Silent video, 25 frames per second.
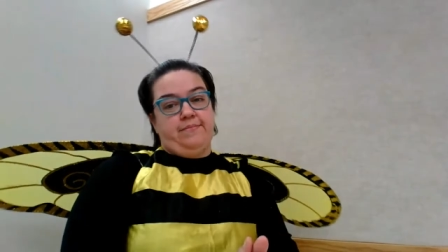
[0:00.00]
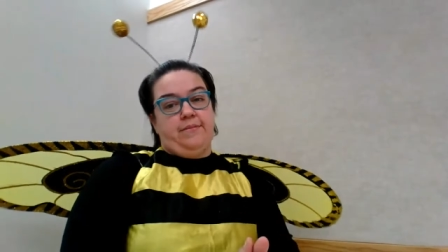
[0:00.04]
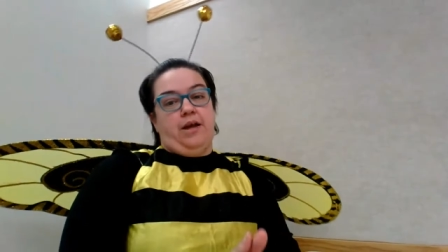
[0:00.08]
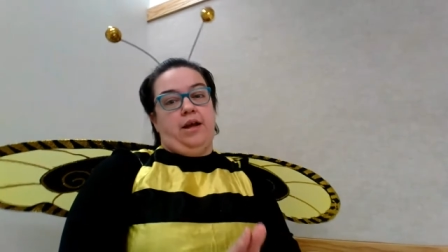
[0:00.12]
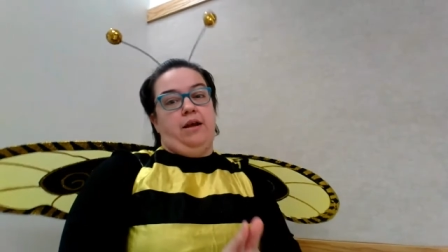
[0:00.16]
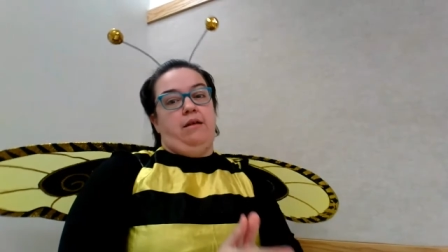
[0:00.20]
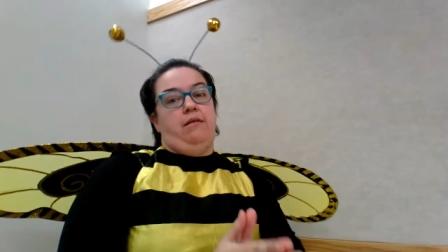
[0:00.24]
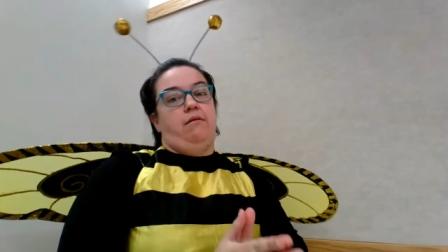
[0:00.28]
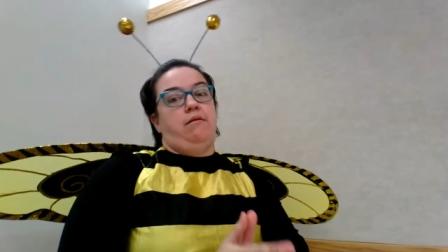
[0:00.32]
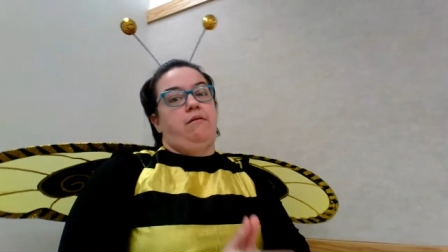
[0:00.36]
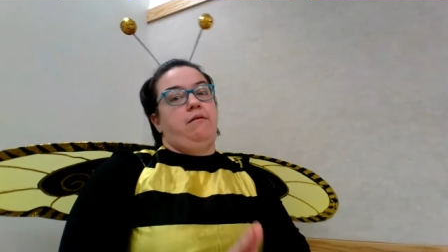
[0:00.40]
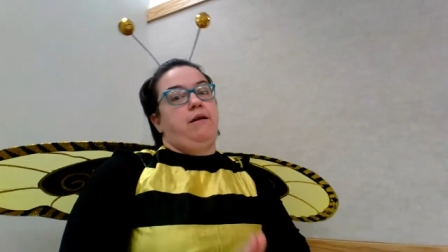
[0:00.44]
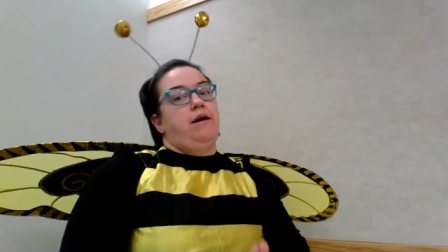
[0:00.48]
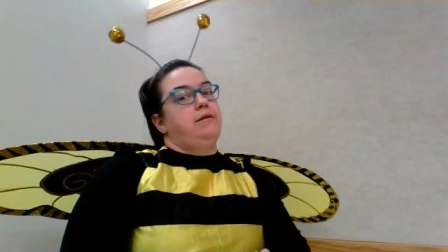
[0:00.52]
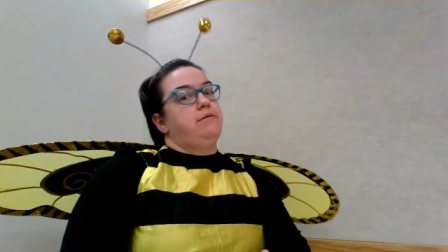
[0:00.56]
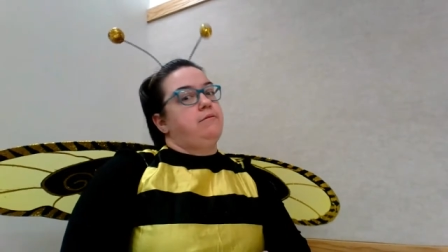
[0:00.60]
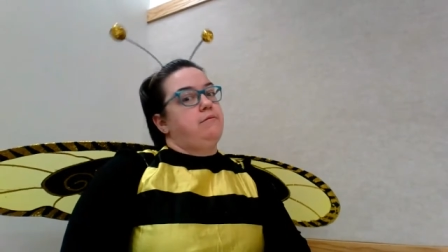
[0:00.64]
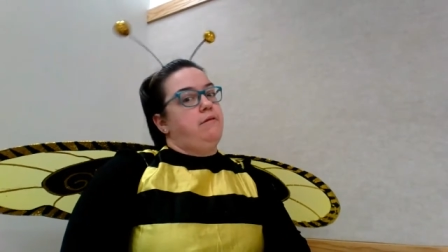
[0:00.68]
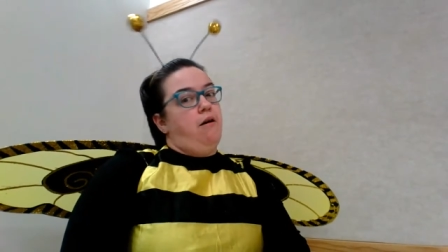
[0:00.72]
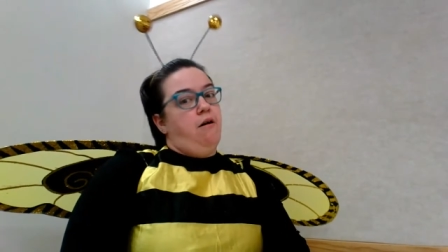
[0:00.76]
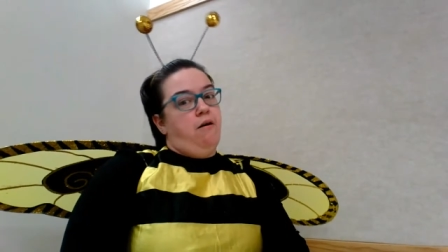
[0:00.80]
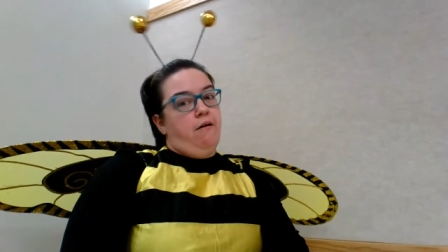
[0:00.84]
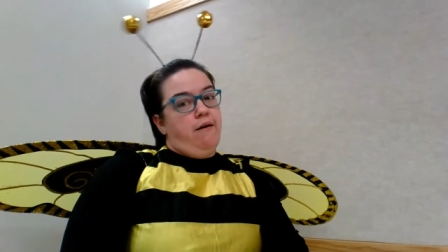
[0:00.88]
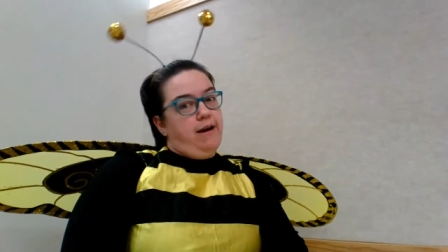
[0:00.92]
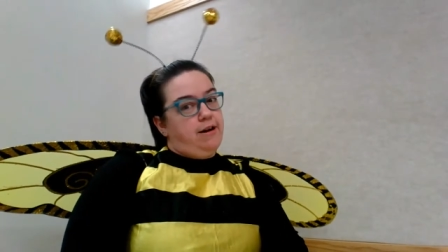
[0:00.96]
I know you guys are
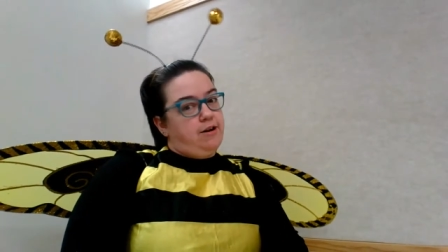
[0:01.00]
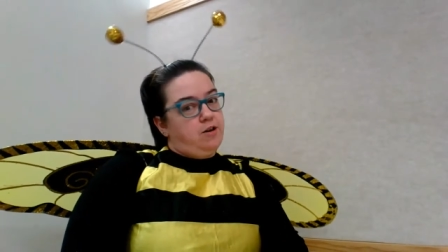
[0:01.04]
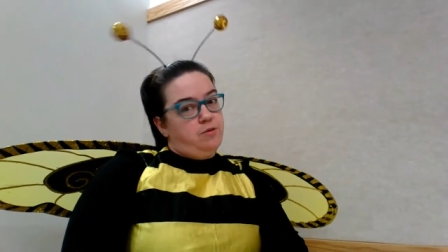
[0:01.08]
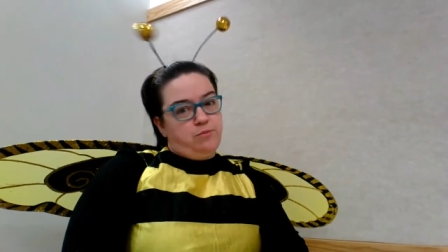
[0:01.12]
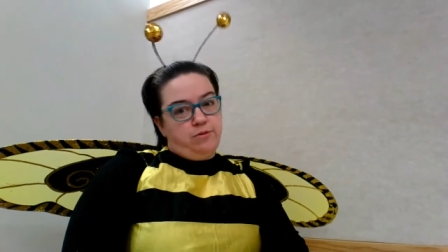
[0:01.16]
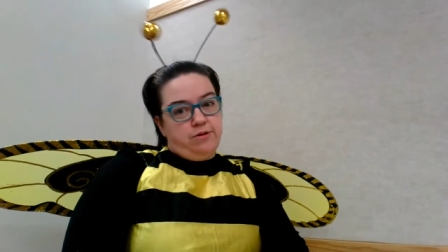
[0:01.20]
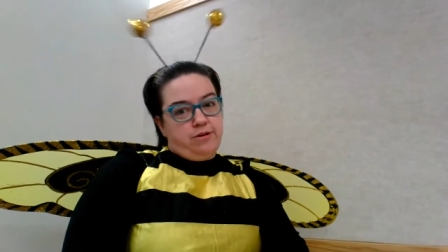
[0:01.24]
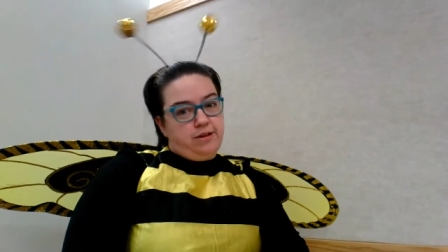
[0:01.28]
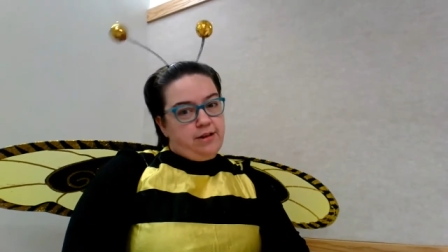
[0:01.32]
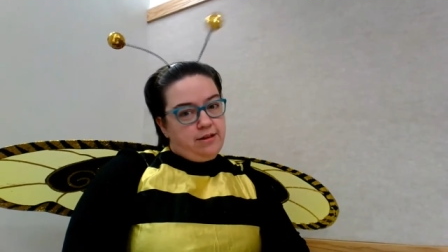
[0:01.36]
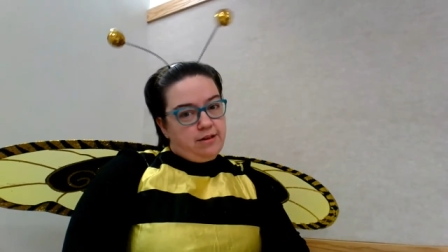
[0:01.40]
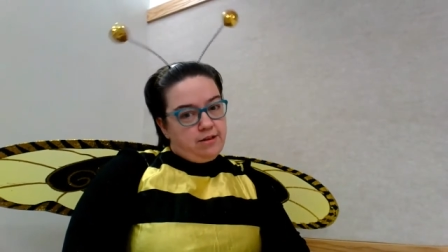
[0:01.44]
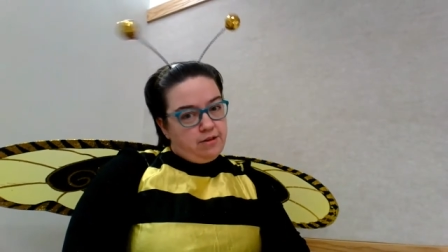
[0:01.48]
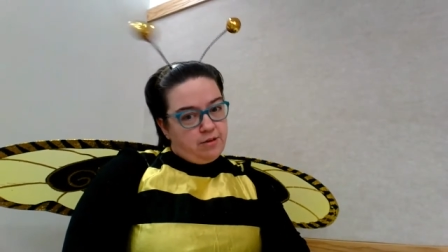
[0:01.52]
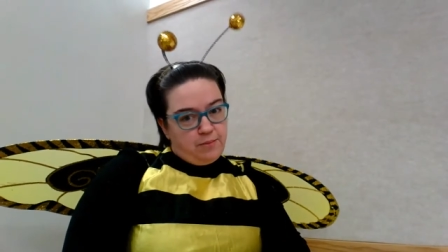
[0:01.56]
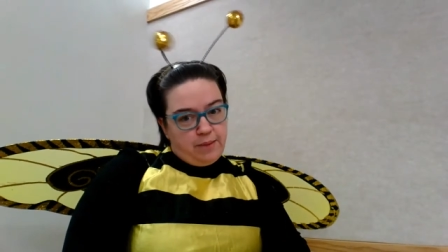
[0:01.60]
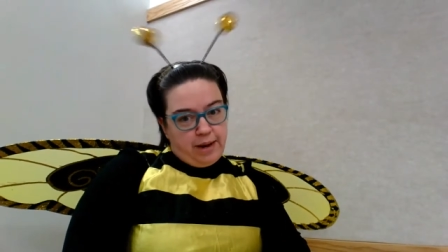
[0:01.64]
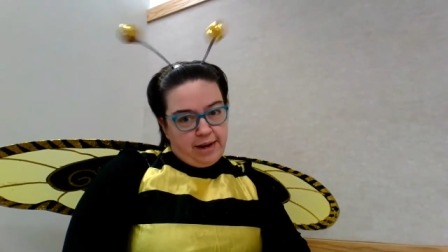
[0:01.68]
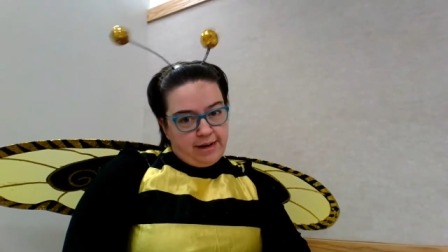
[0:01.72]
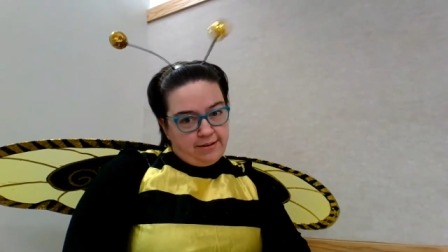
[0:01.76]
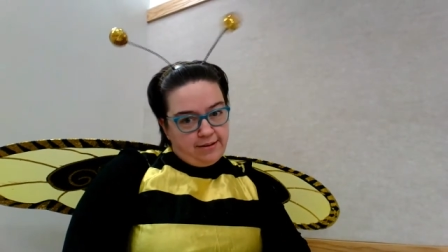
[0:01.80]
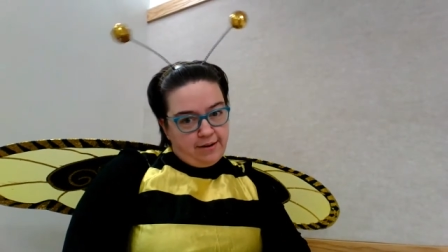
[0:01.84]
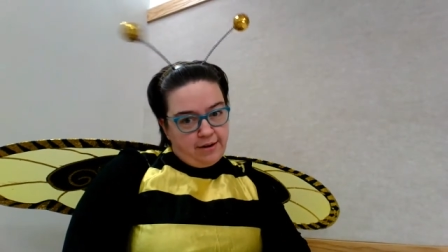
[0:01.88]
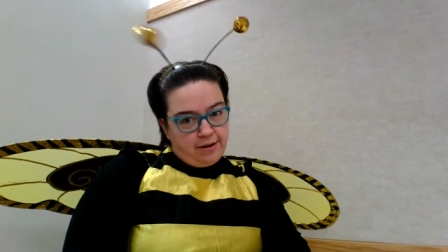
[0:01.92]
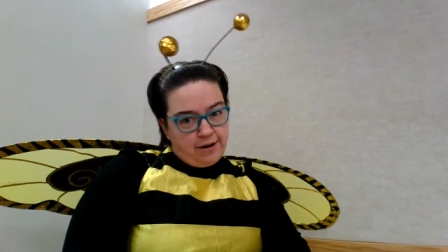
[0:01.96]
all experts at the goodbye
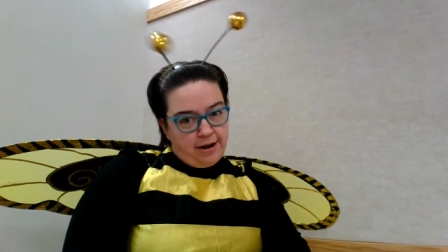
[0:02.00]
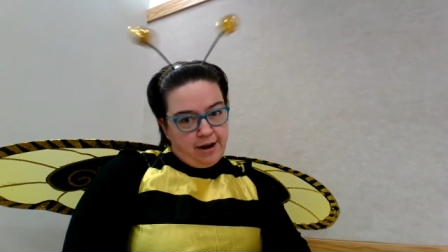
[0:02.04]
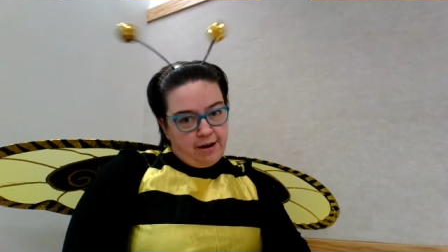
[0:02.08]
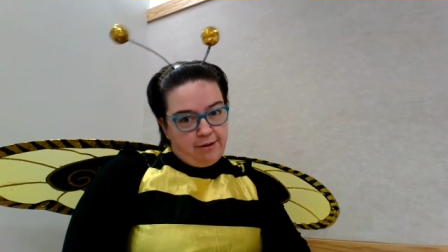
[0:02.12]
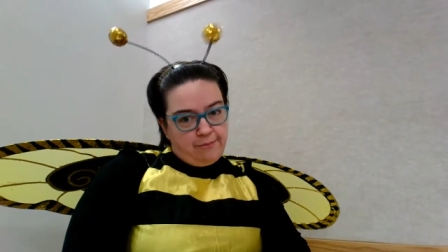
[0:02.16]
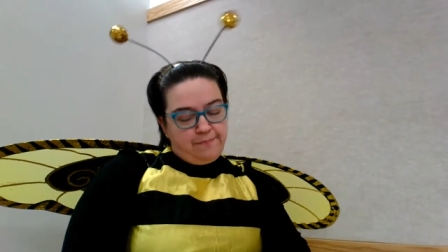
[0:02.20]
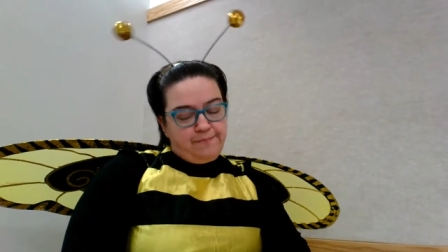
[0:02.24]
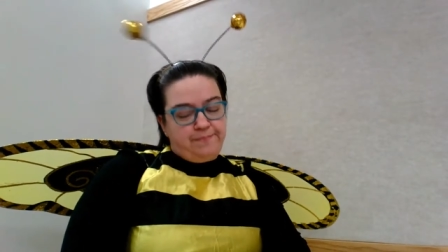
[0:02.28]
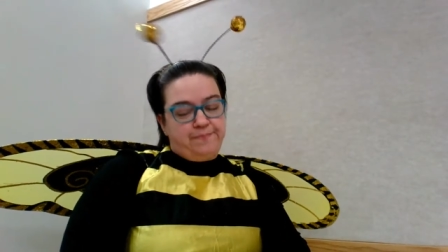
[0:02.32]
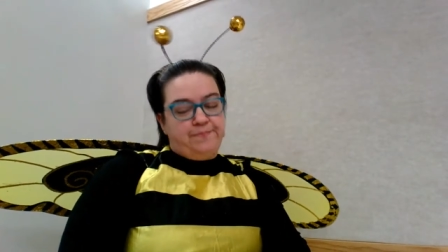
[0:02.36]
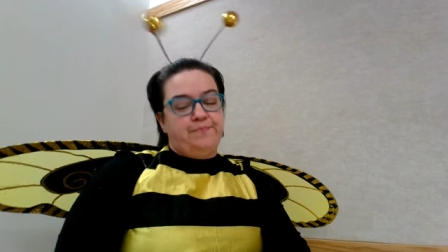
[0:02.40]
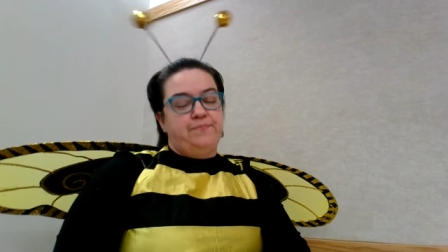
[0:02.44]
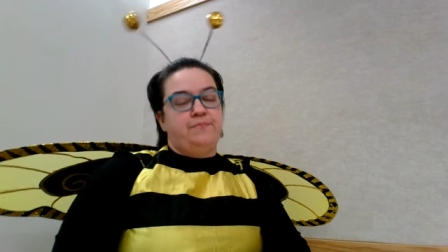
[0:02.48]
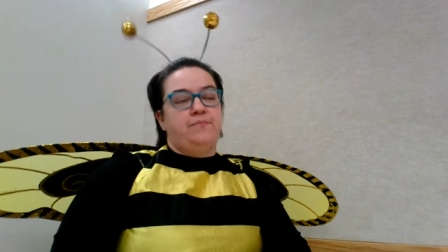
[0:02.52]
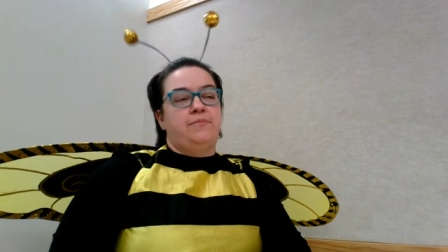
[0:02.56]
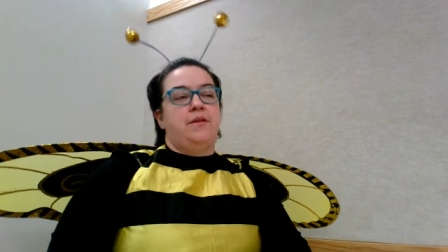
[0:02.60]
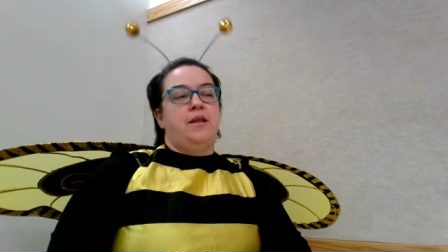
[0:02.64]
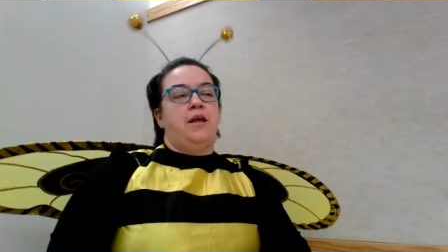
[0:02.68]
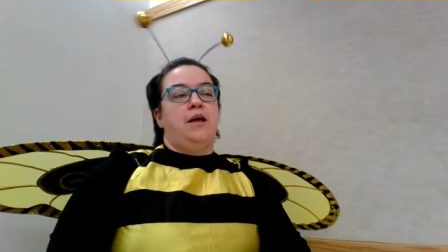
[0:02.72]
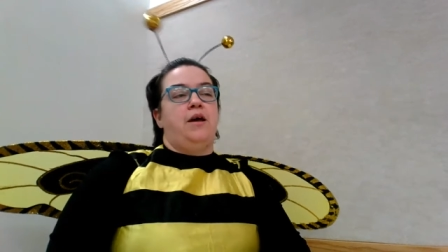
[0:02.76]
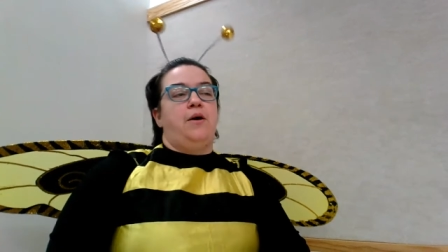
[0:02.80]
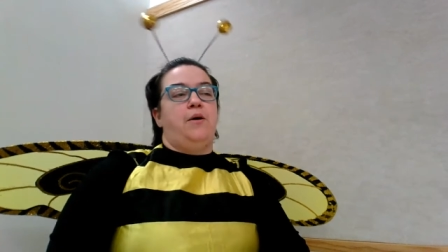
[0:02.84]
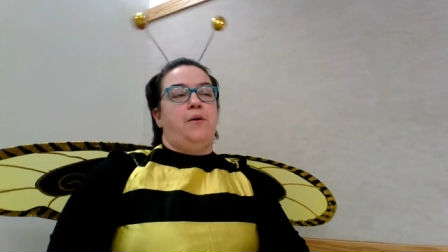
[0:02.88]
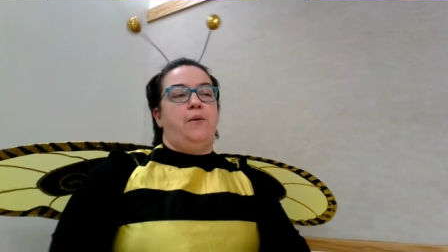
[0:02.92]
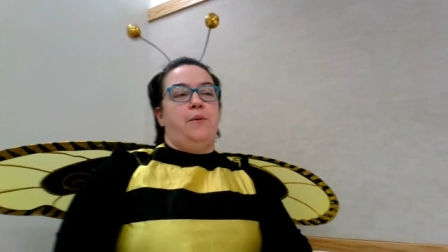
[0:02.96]
song now.
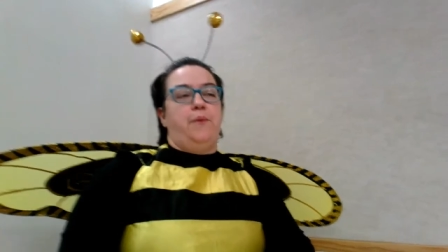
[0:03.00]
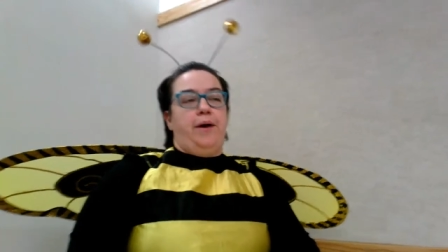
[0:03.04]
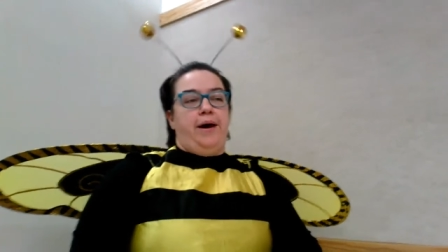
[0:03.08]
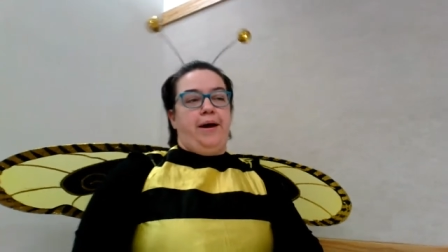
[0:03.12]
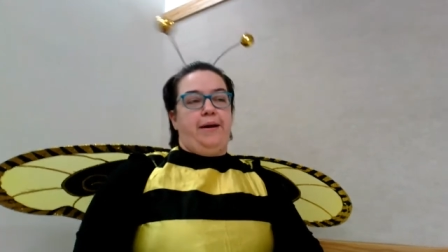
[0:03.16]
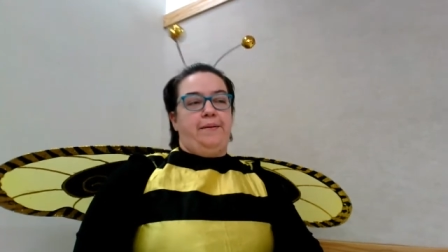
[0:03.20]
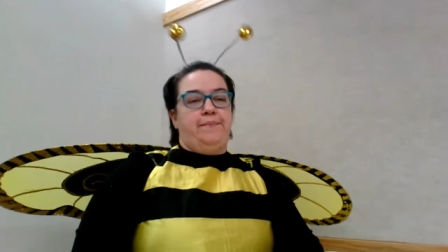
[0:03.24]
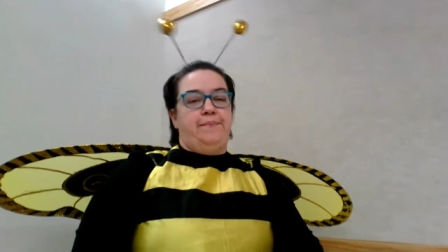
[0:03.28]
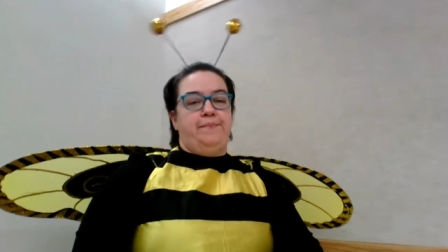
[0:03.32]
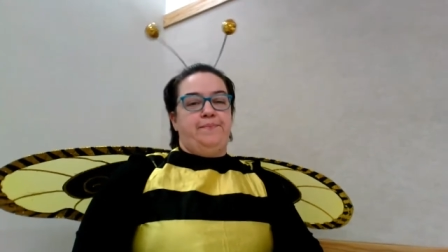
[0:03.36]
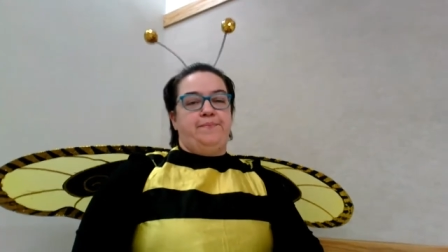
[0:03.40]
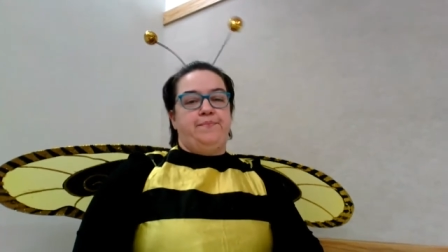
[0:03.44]
Okay.